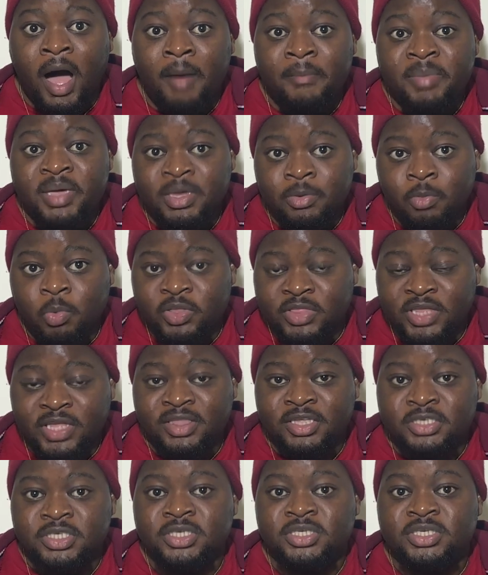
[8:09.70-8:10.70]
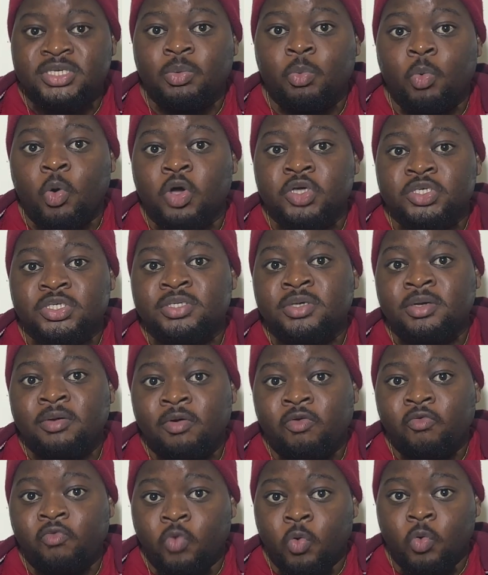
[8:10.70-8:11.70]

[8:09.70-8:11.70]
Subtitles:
army within the city was